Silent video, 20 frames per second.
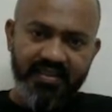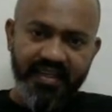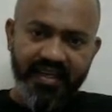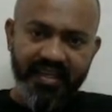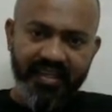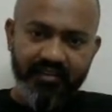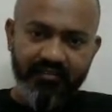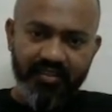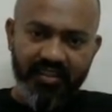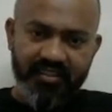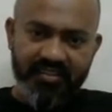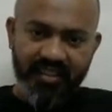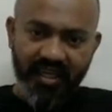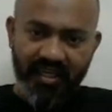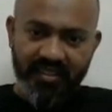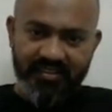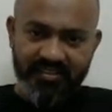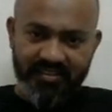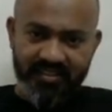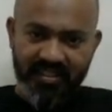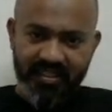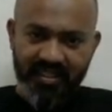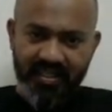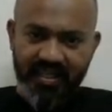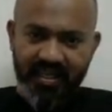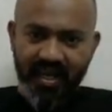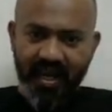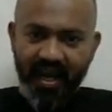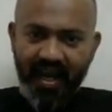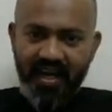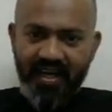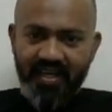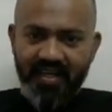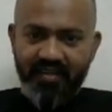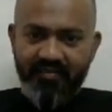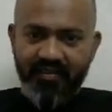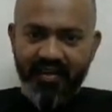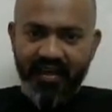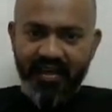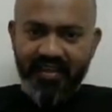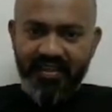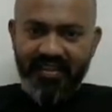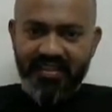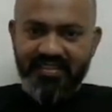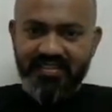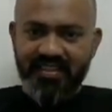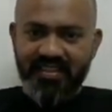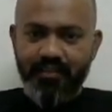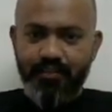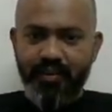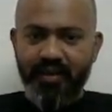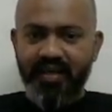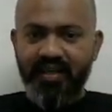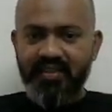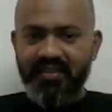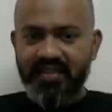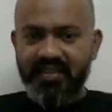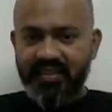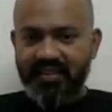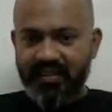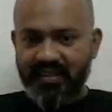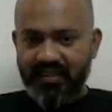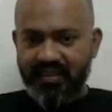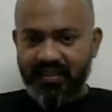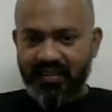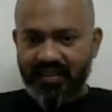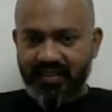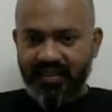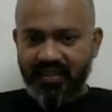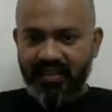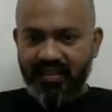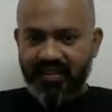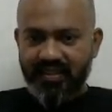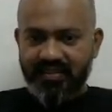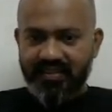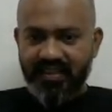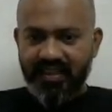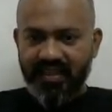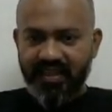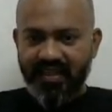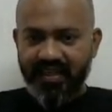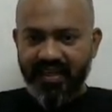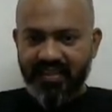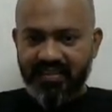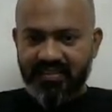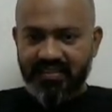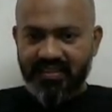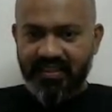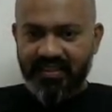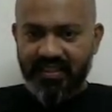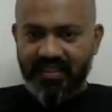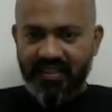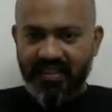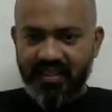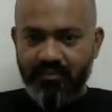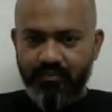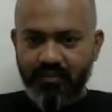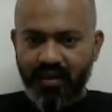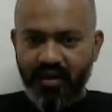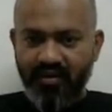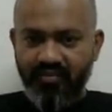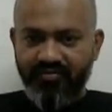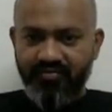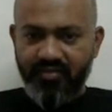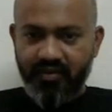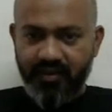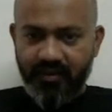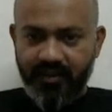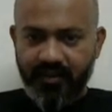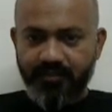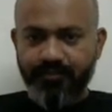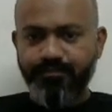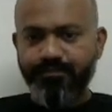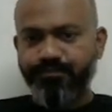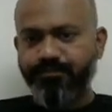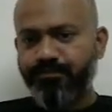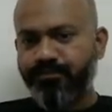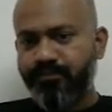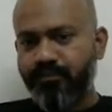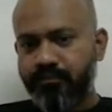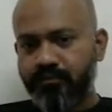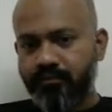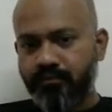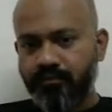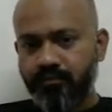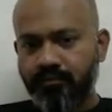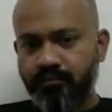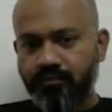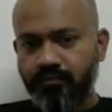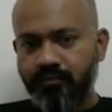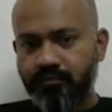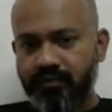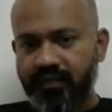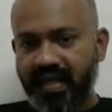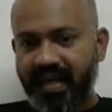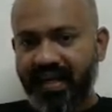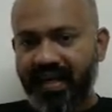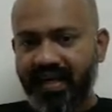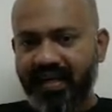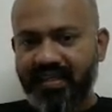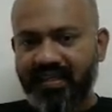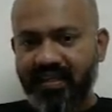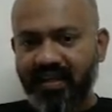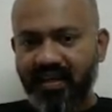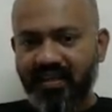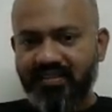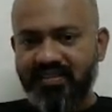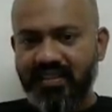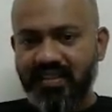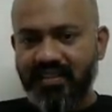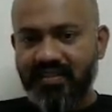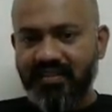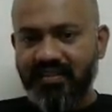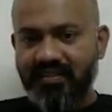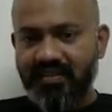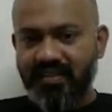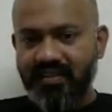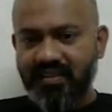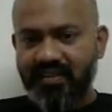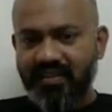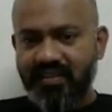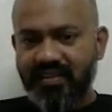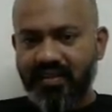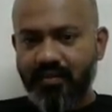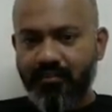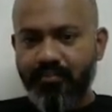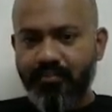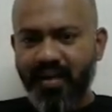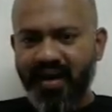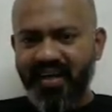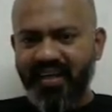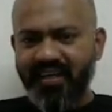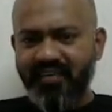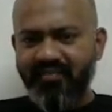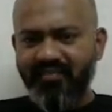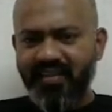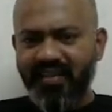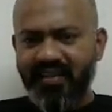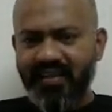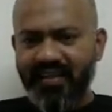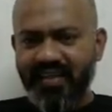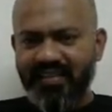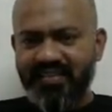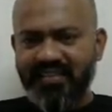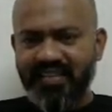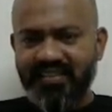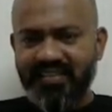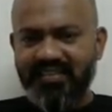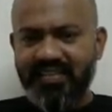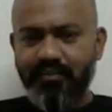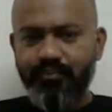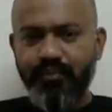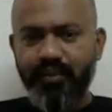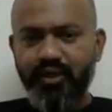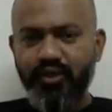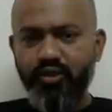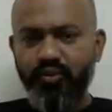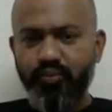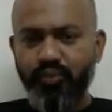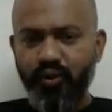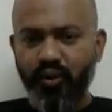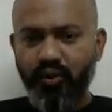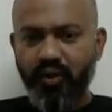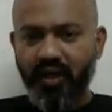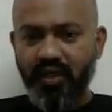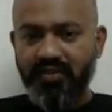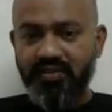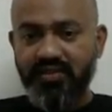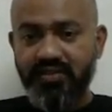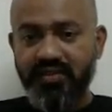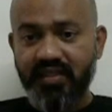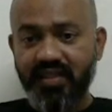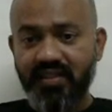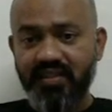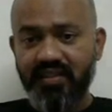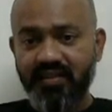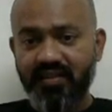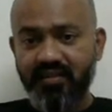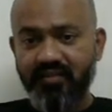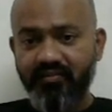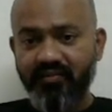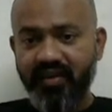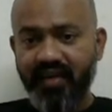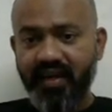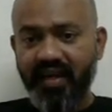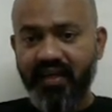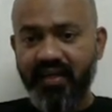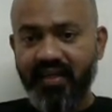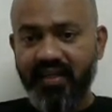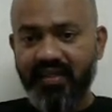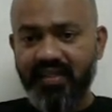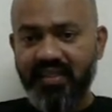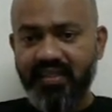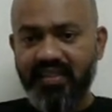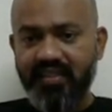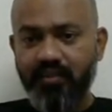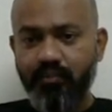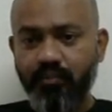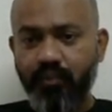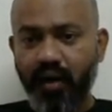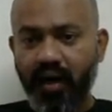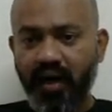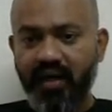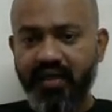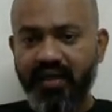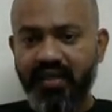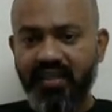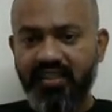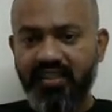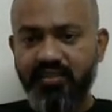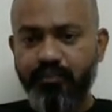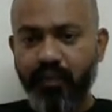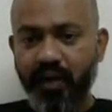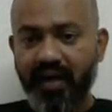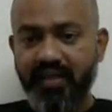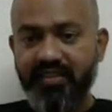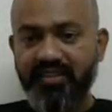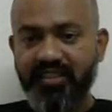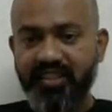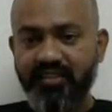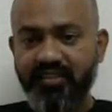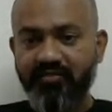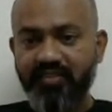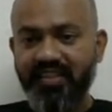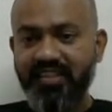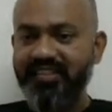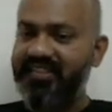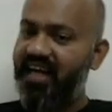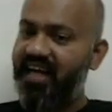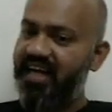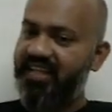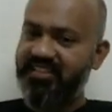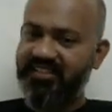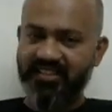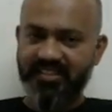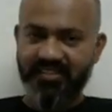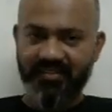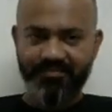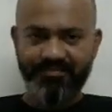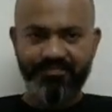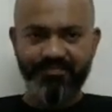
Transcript: negatively charged. And we can easily predict that third case, number of electrons are comparatively less as compared to protons, then we can tell that the body is positively charged.